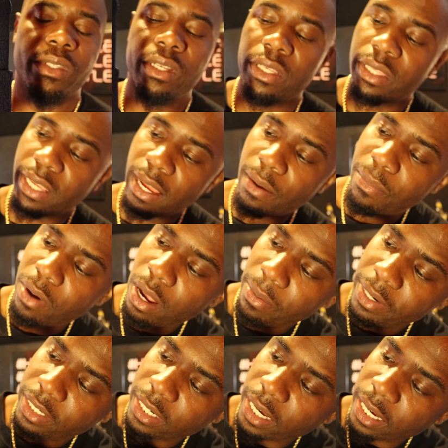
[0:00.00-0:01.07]
The only thing I'd
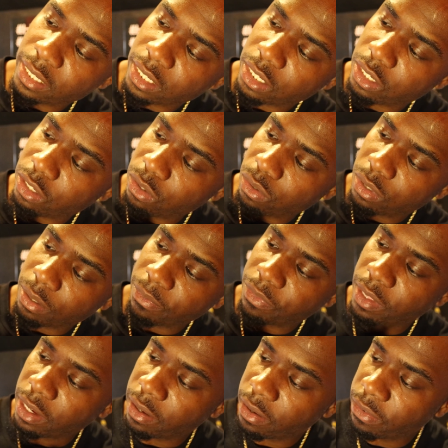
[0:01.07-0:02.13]
probably change is to use some
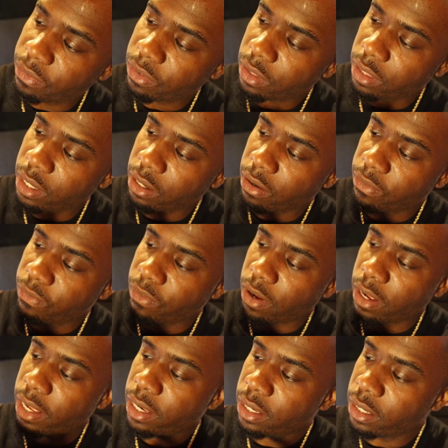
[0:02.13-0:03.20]
thicker
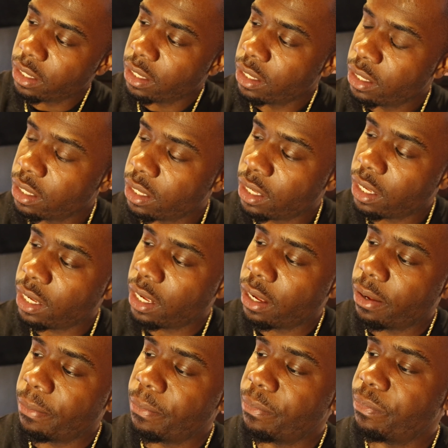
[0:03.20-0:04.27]
font,
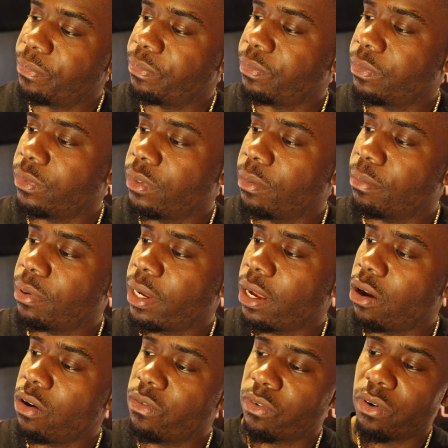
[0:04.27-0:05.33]
but
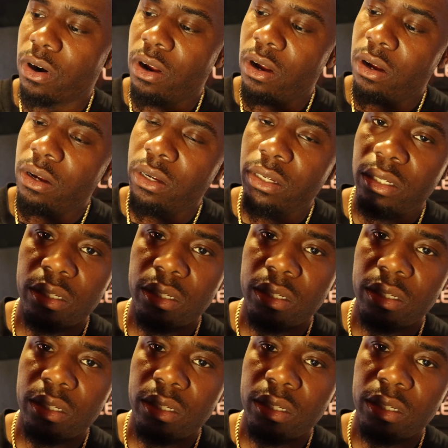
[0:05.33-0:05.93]
overall